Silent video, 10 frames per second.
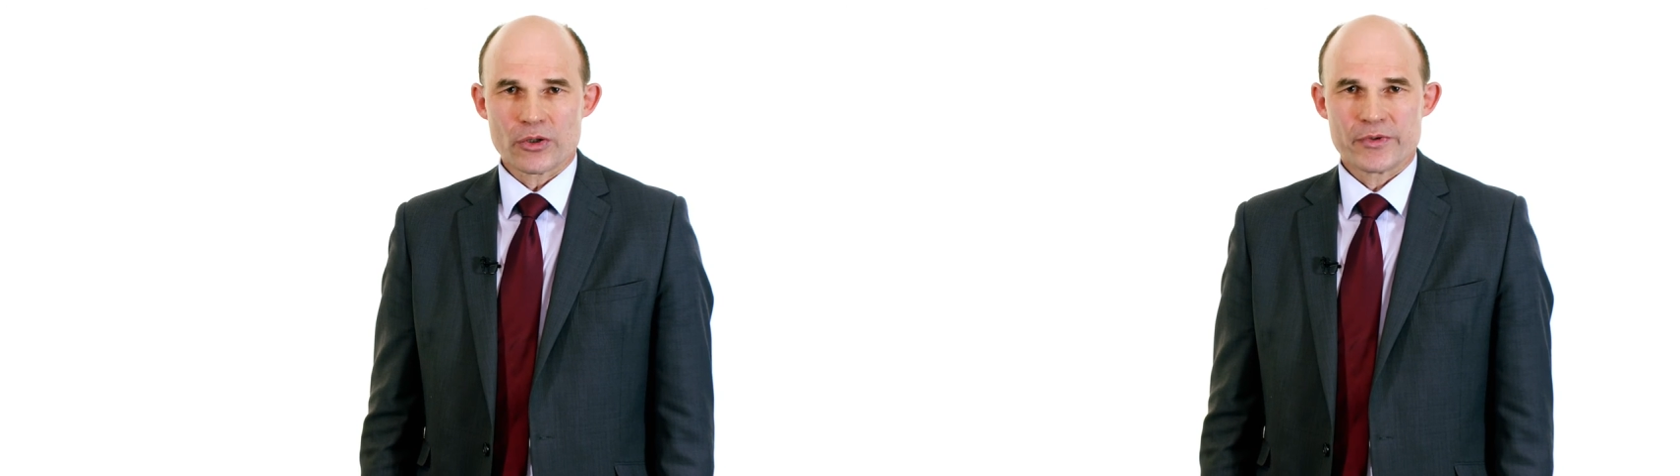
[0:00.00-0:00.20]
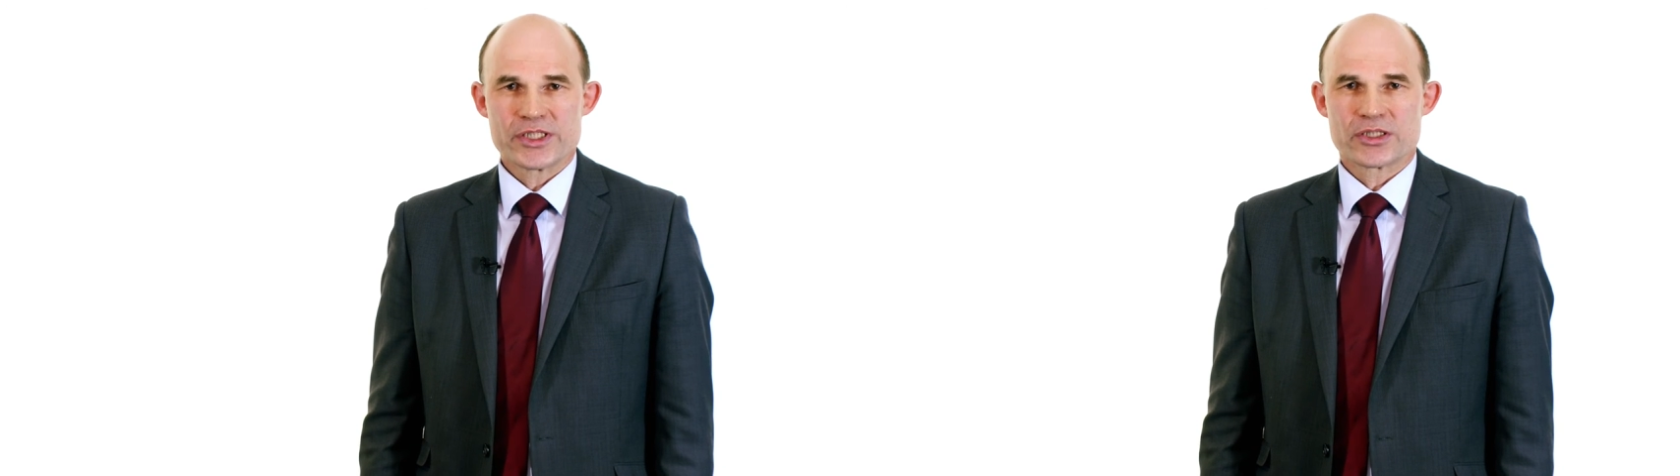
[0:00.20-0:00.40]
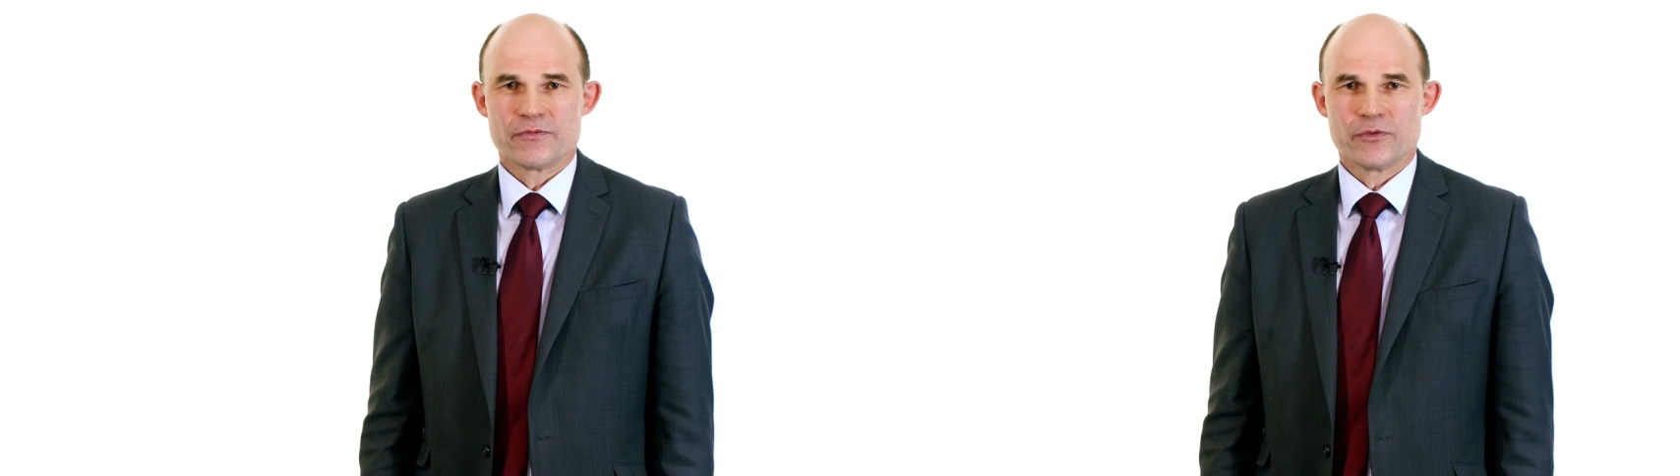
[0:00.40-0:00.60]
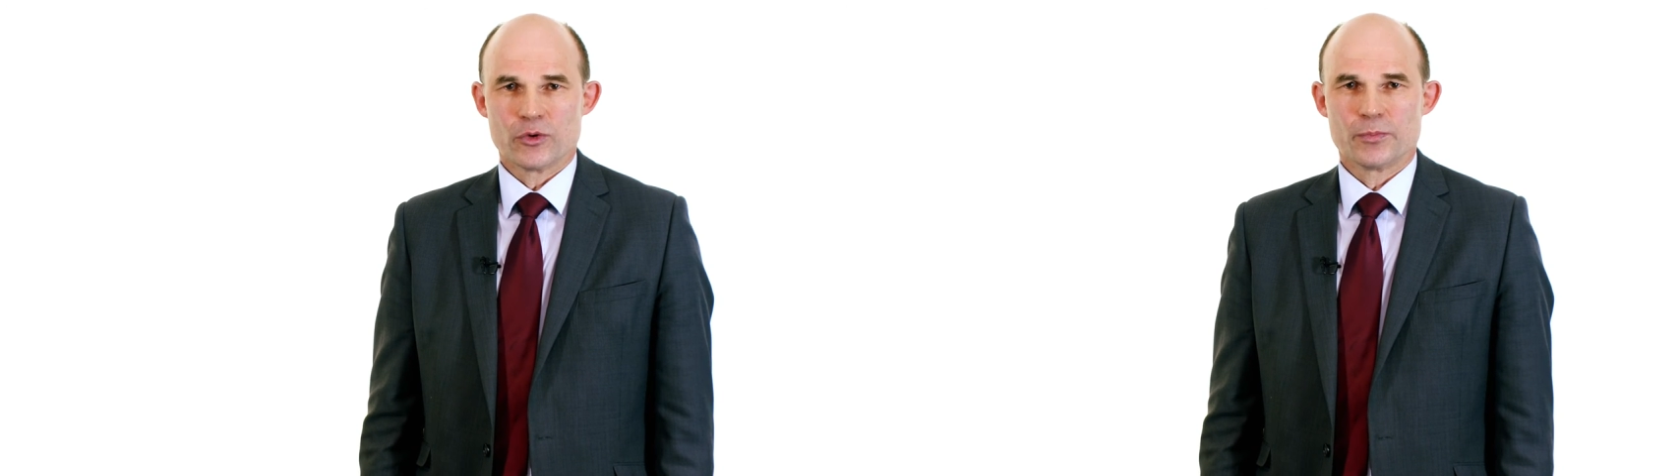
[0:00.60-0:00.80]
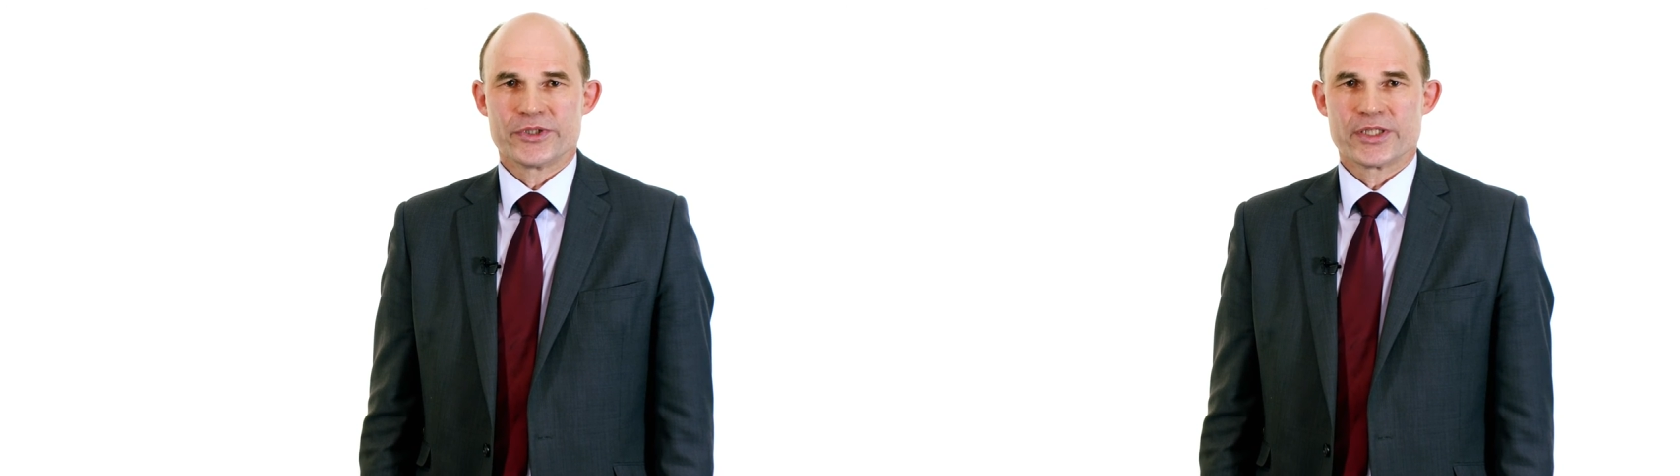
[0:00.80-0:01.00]
reach their
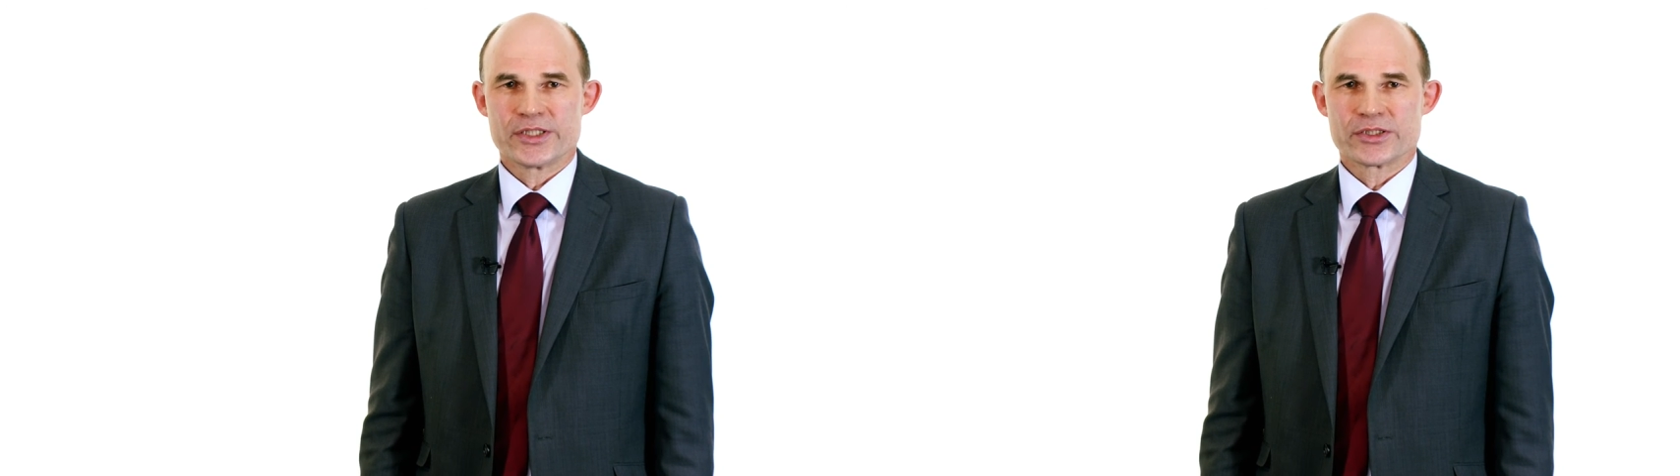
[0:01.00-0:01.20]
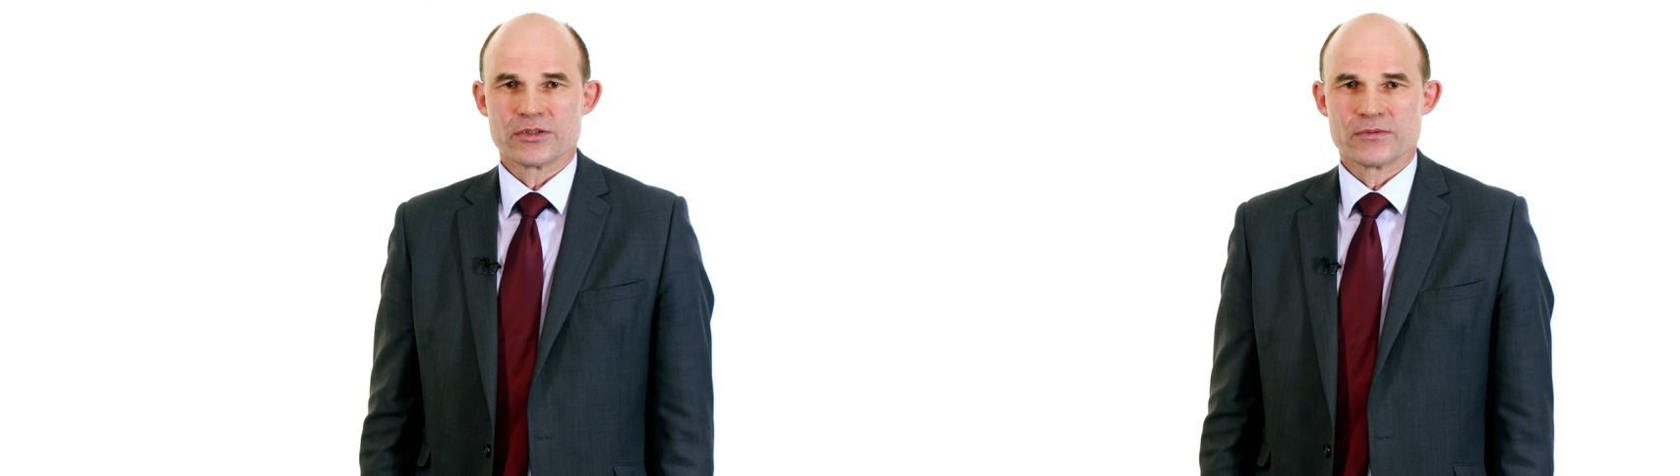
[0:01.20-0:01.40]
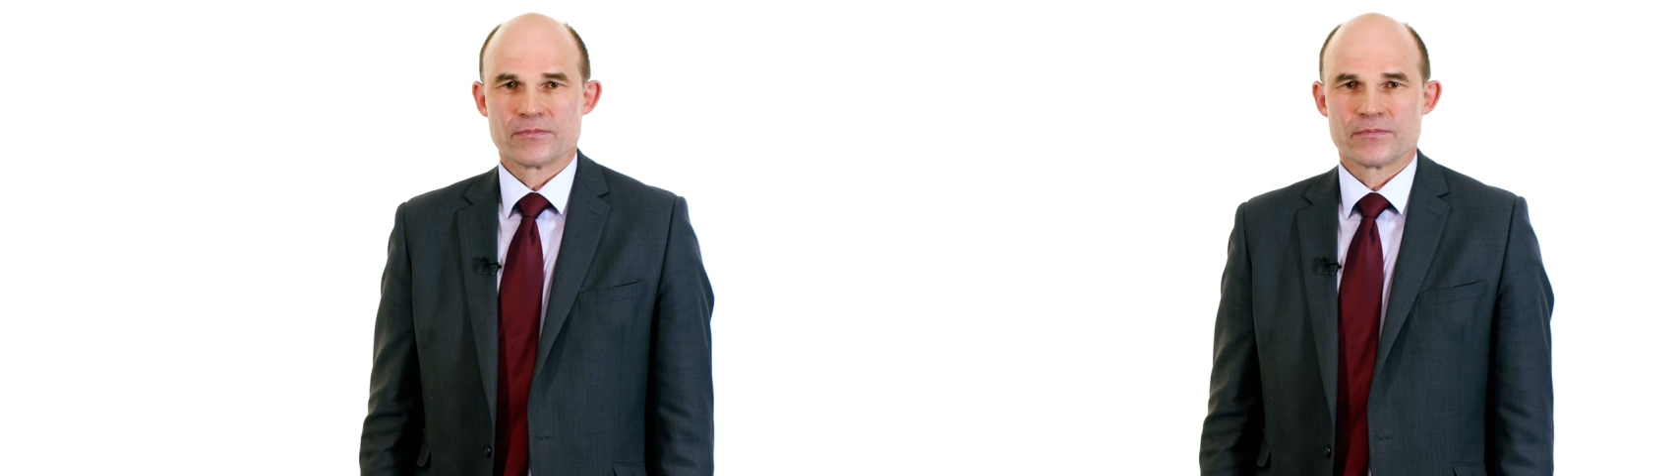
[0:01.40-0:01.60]
full potential.